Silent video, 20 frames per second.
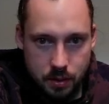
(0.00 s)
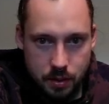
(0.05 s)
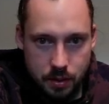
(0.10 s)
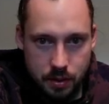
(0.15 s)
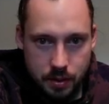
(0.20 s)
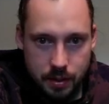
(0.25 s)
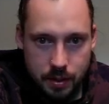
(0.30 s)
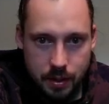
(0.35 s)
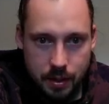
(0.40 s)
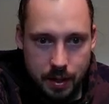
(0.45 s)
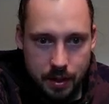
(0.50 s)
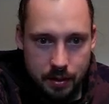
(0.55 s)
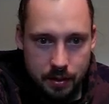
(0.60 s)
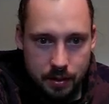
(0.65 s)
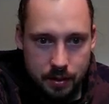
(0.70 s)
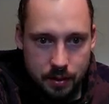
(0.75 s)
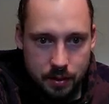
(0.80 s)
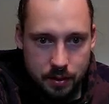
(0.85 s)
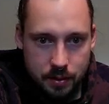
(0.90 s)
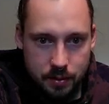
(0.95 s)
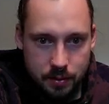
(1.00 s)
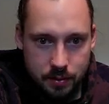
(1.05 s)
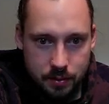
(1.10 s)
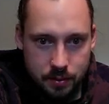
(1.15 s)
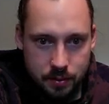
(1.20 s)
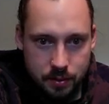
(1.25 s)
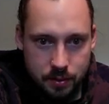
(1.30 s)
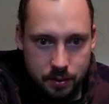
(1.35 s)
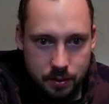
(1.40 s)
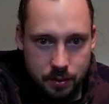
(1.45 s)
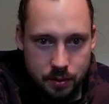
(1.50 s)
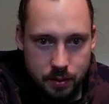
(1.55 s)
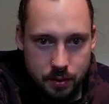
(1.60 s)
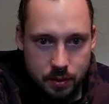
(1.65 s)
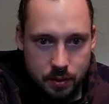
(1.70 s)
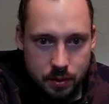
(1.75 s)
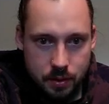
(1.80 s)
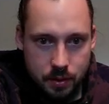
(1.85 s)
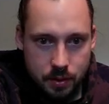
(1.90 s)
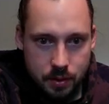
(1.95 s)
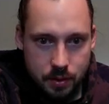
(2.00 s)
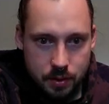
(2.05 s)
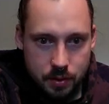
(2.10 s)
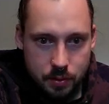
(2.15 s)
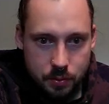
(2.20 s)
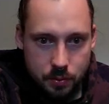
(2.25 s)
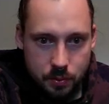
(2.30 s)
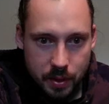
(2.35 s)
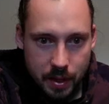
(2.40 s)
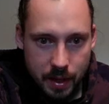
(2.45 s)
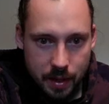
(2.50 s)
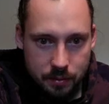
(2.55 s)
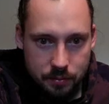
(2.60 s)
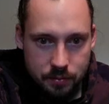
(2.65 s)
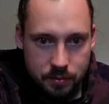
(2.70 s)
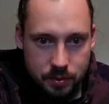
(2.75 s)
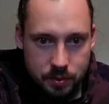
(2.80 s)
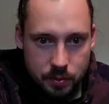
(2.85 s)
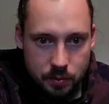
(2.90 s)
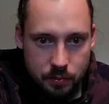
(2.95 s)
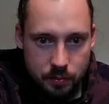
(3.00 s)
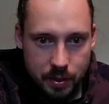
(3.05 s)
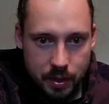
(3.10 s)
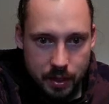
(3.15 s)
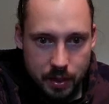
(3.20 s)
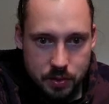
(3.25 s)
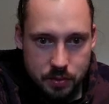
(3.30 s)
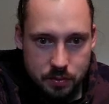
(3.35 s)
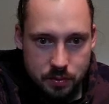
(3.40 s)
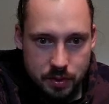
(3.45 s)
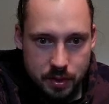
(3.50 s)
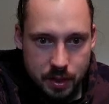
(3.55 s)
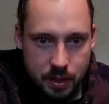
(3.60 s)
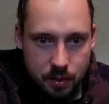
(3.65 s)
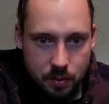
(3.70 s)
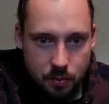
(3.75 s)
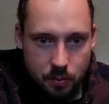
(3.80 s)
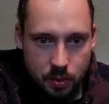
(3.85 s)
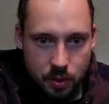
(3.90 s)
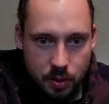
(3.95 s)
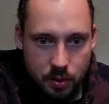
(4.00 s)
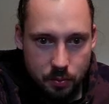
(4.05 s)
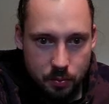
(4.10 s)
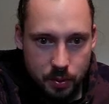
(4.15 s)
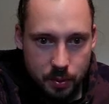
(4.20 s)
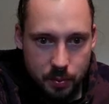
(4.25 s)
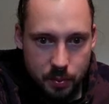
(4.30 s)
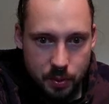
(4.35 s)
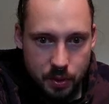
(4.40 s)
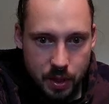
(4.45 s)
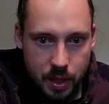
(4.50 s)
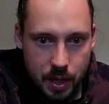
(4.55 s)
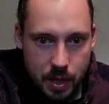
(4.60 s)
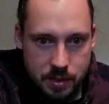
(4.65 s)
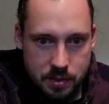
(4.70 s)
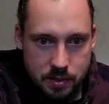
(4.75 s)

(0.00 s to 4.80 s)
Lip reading: Get out of here. You left. You vanished without a word. We were lost.